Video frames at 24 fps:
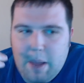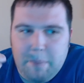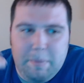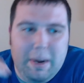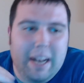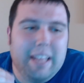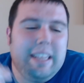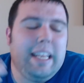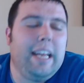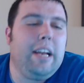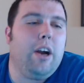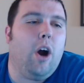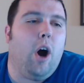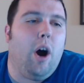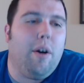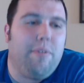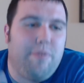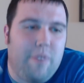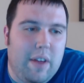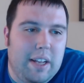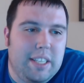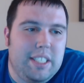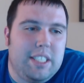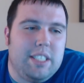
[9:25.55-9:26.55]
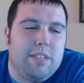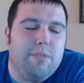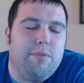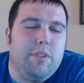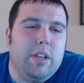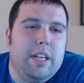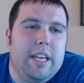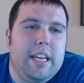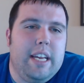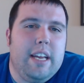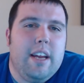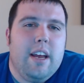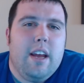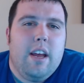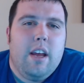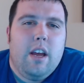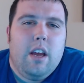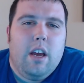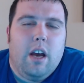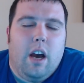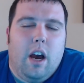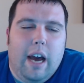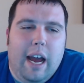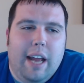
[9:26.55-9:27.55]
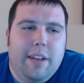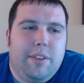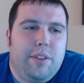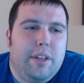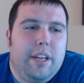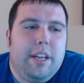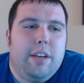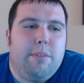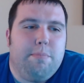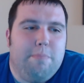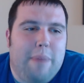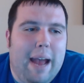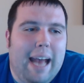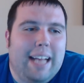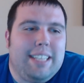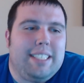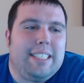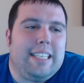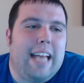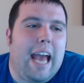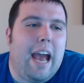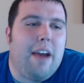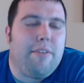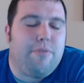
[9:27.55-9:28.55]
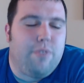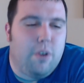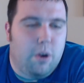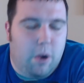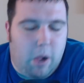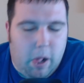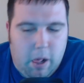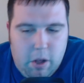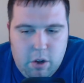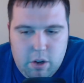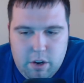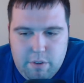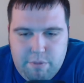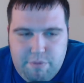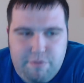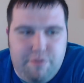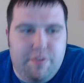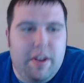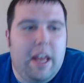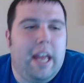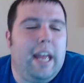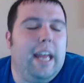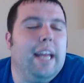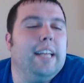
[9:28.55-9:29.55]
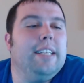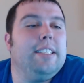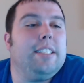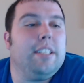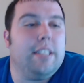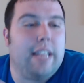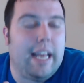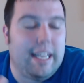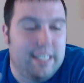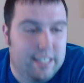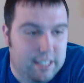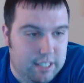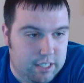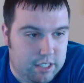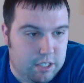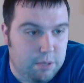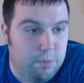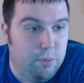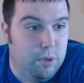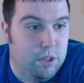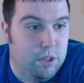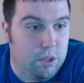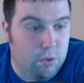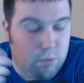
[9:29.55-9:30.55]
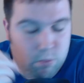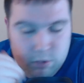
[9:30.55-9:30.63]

But I think offensively, I think Matt Stafford could fit into that system with the